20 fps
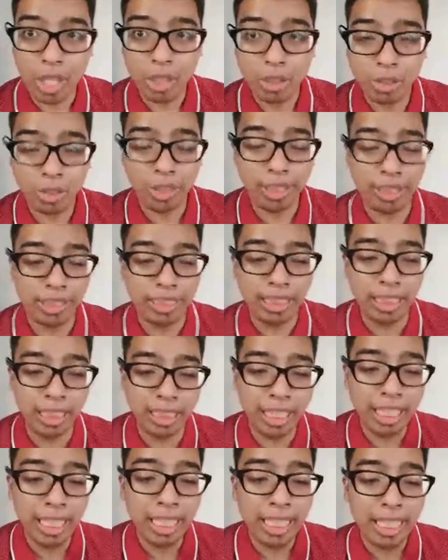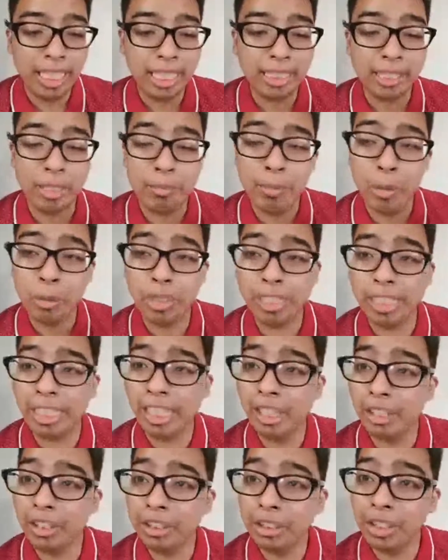So it's a mostly
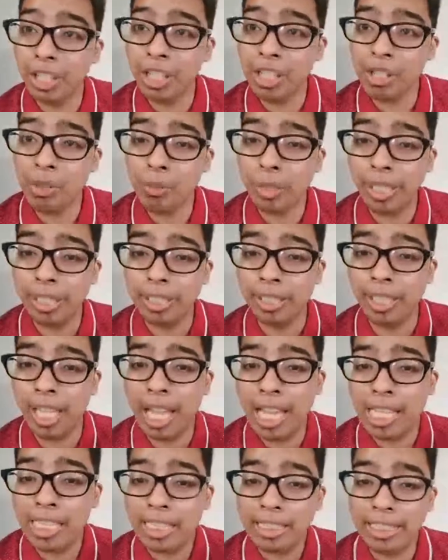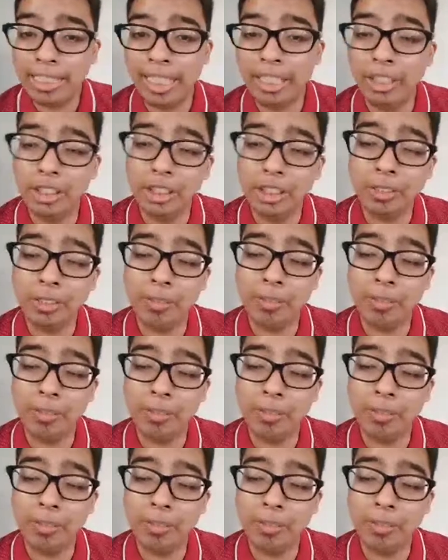English song with Danish